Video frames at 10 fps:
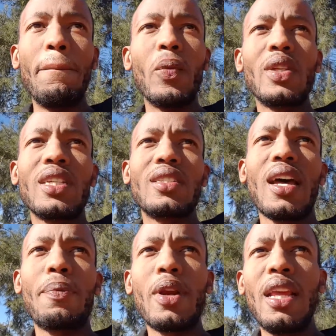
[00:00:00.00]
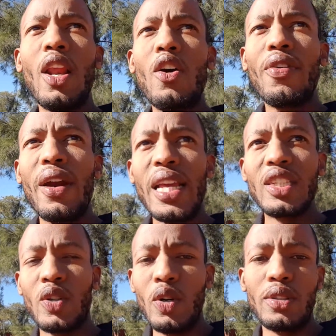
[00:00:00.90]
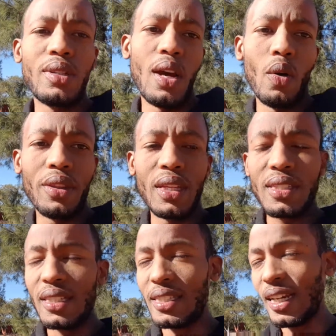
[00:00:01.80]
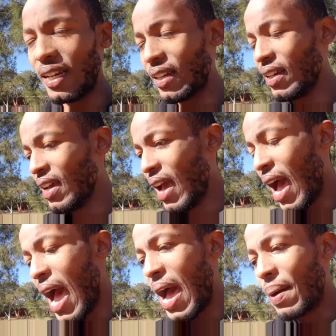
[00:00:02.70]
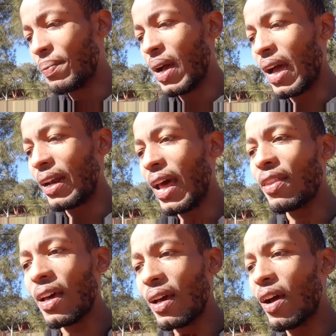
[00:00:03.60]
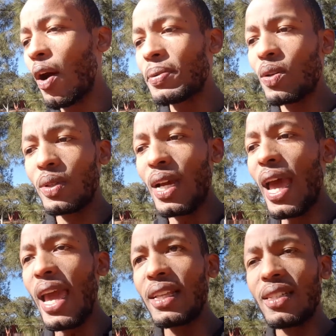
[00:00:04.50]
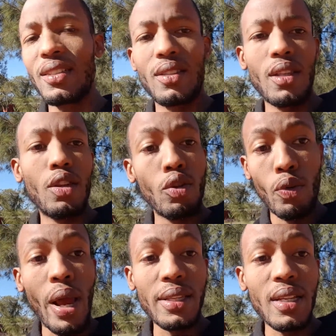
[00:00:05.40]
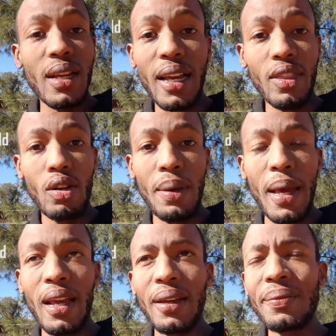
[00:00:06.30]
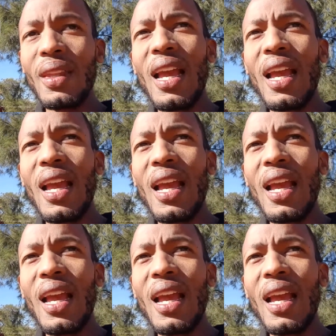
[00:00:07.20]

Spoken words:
Which is a pretty low variance route, all things considered. Another option which I hate is the raising, like 3-betting.